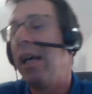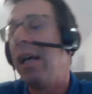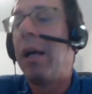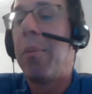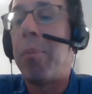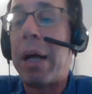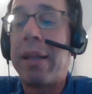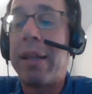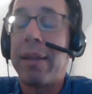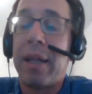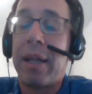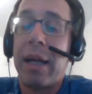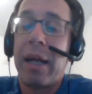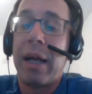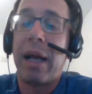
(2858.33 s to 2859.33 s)
But
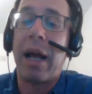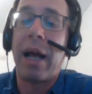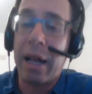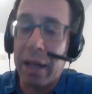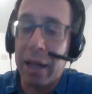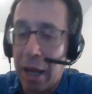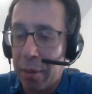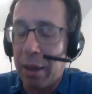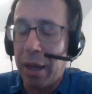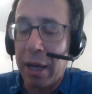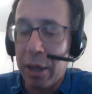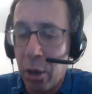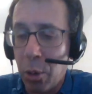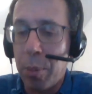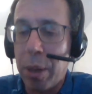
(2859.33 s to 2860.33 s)
I'll
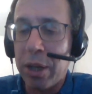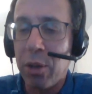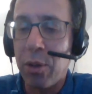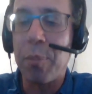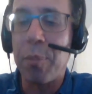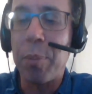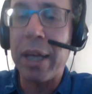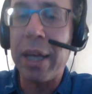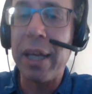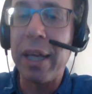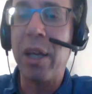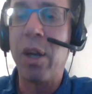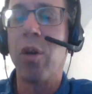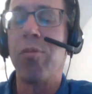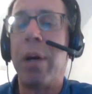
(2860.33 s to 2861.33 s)
go back to the
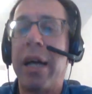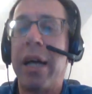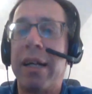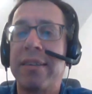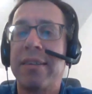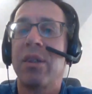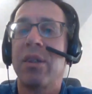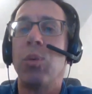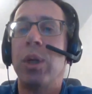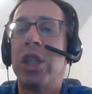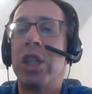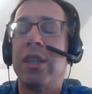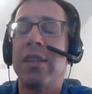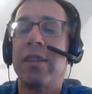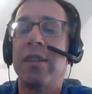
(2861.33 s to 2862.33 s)
beginning of my answer, which
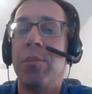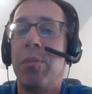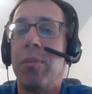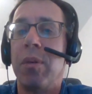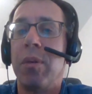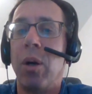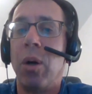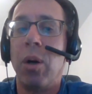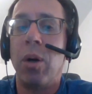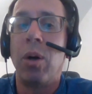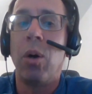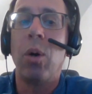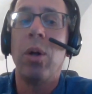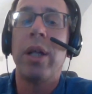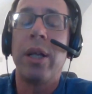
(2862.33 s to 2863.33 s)
is,
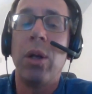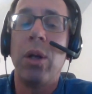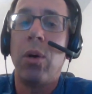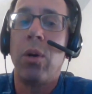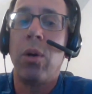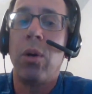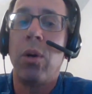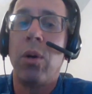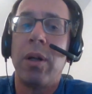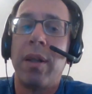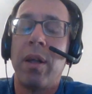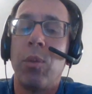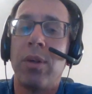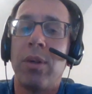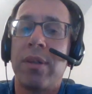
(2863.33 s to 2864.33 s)
all in all,
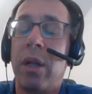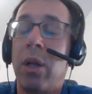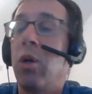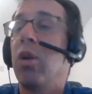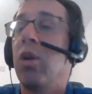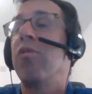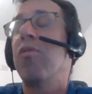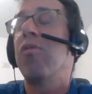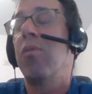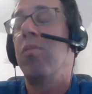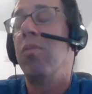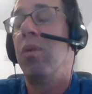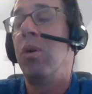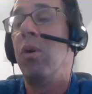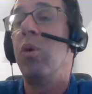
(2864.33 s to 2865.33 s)
there was a lot of
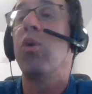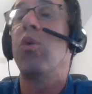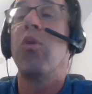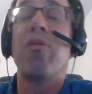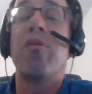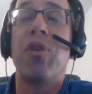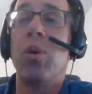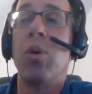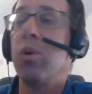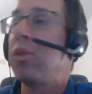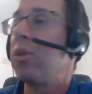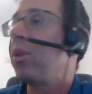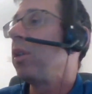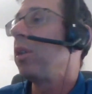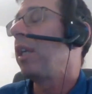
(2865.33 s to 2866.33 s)
good reviews
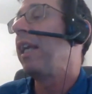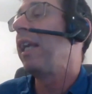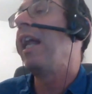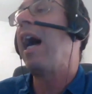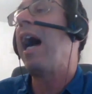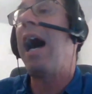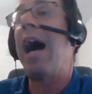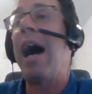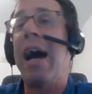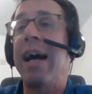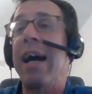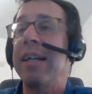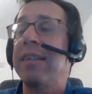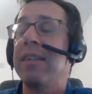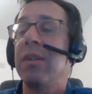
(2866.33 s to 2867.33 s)
in
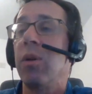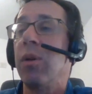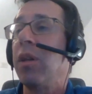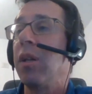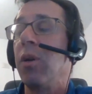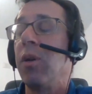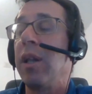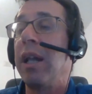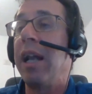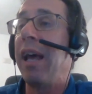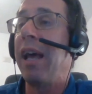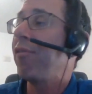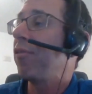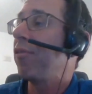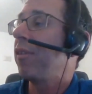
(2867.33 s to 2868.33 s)
Haaretz on the
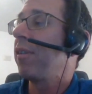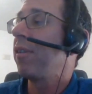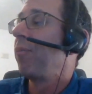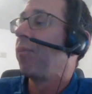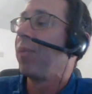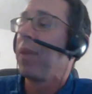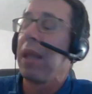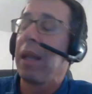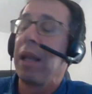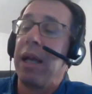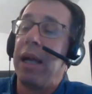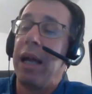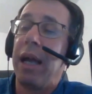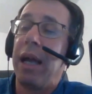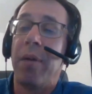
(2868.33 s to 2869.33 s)
left,
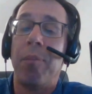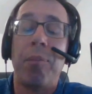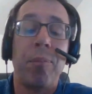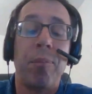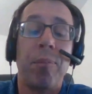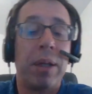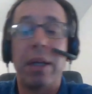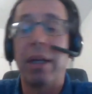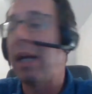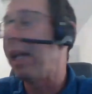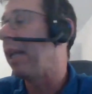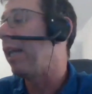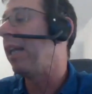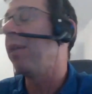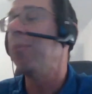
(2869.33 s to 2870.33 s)
and
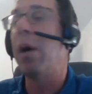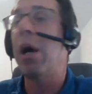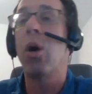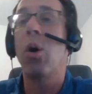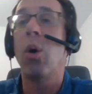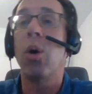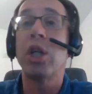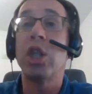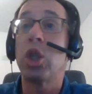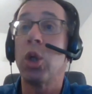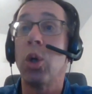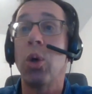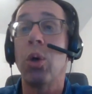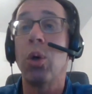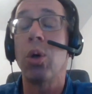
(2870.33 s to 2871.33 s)
in Makor
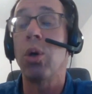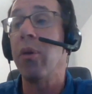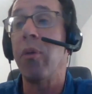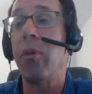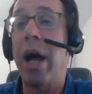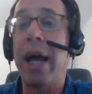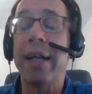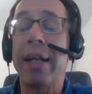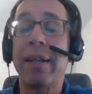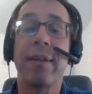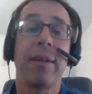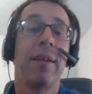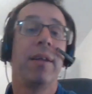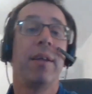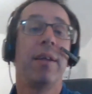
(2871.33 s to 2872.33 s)
Rishon on the right,
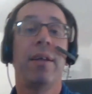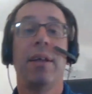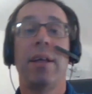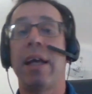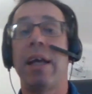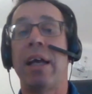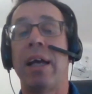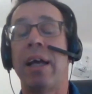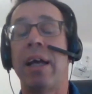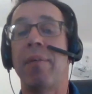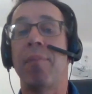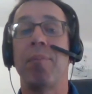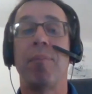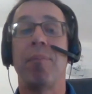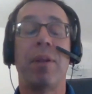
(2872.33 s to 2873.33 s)

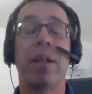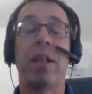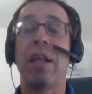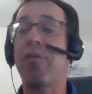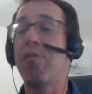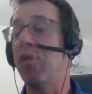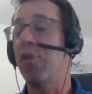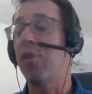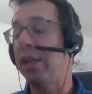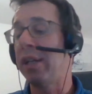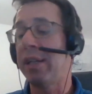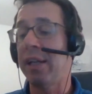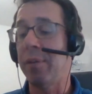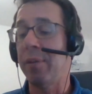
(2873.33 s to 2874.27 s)
the different